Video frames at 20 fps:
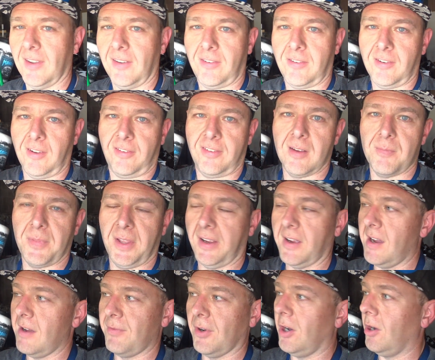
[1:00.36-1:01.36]
This is just something
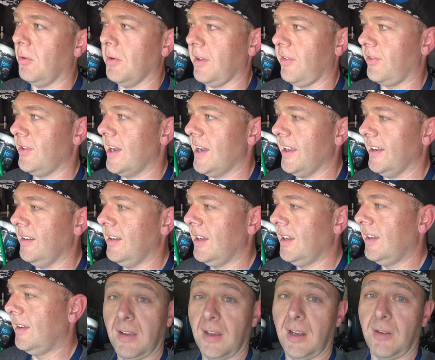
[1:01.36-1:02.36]
I've always done.
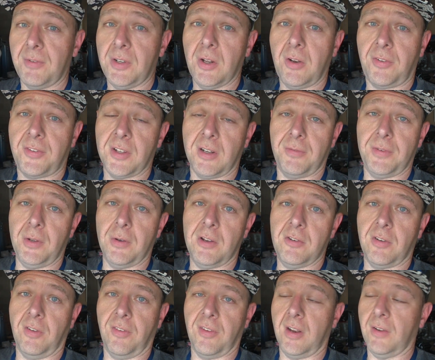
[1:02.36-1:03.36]
And I've noticed on a few
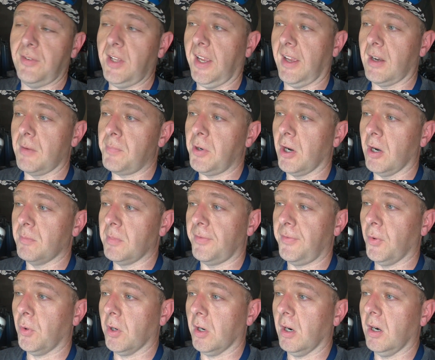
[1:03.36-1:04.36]
engines that I've taken apart
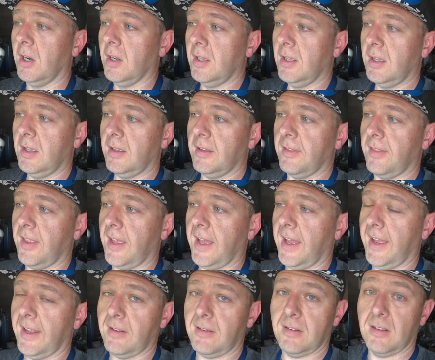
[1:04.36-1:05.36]
before
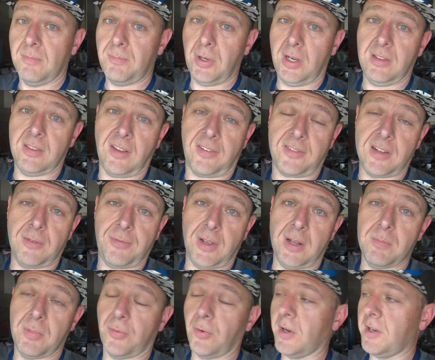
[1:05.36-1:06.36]
that putting this stuff
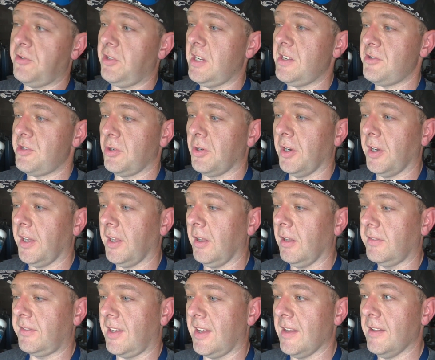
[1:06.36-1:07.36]
in before you change the
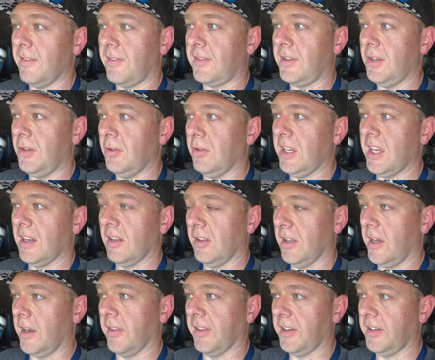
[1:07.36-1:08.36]
oil tends to get a
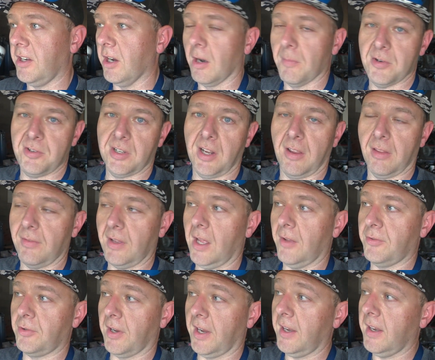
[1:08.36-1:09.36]
lot of the garbage out of the
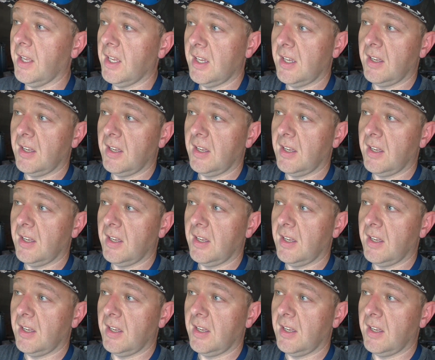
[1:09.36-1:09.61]
valve train.